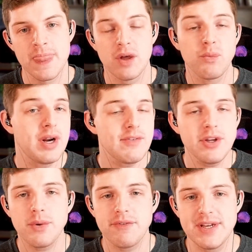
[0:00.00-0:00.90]
Whenever
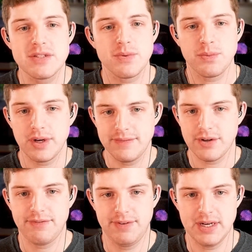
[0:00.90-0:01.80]
you are faced with one of your
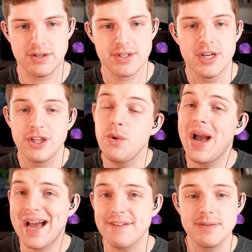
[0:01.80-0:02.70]
fears, you
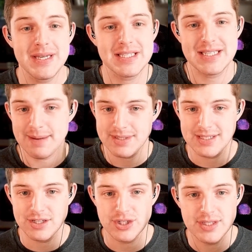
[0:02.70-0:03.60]
have to make snap
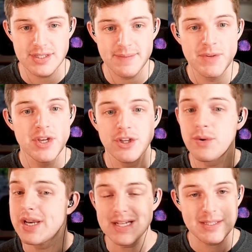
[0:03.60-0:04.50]
decisions. You
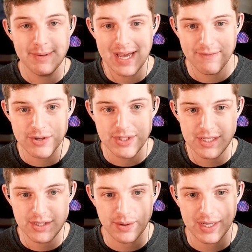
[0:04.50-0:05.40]
cannot spend adversity
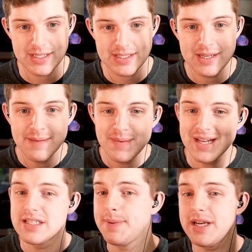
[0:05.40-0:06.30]
tokens, and
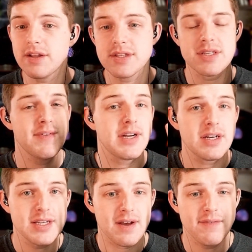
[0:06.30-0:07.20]
depending on the
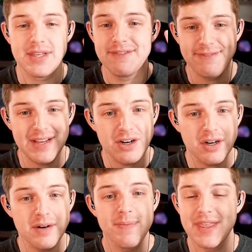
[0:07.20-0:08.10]
severity of the
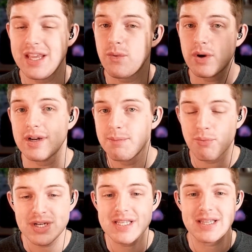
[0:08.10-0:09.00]
fear that you are
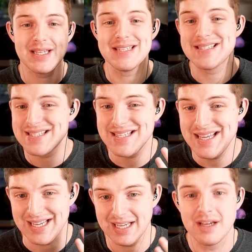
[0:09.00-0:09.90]
presently
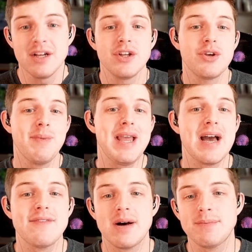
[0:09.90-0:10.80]
seeing, you may
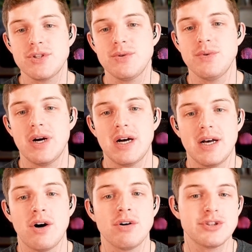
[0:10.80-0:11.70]
have up to
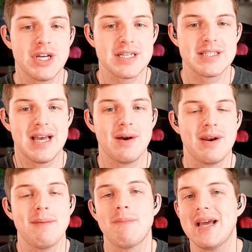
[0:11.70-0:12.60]
all checks at
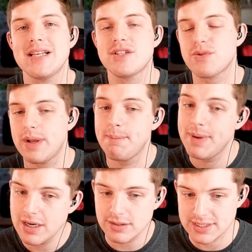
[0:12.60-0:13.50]
a -3
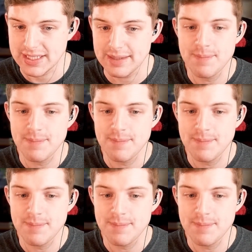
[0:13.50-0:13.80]
penalty.